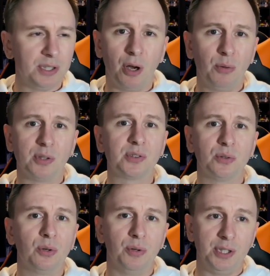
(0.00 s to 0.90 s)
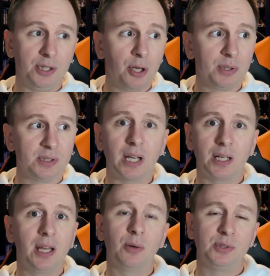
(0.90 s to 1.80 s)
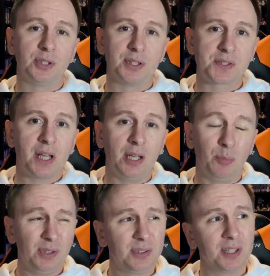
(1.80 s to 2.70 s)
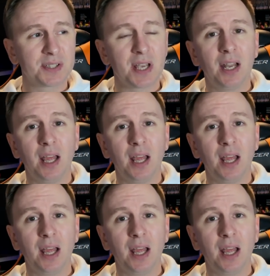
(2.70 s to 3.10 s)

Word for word: know the story, you know exactly how he's going to tell it, but he's going to tell it